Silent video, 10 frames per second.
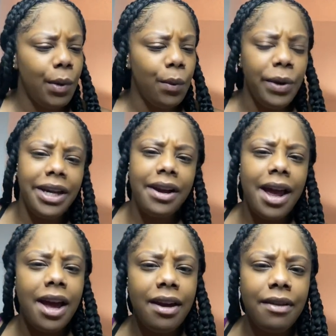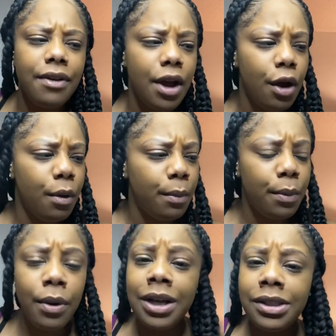we can have
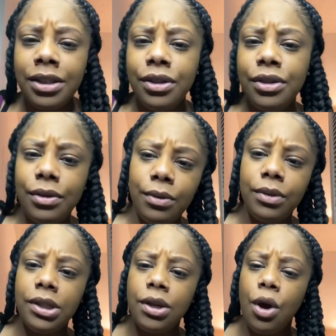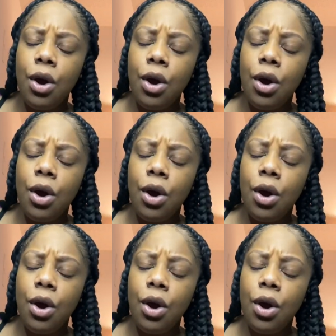prostitutes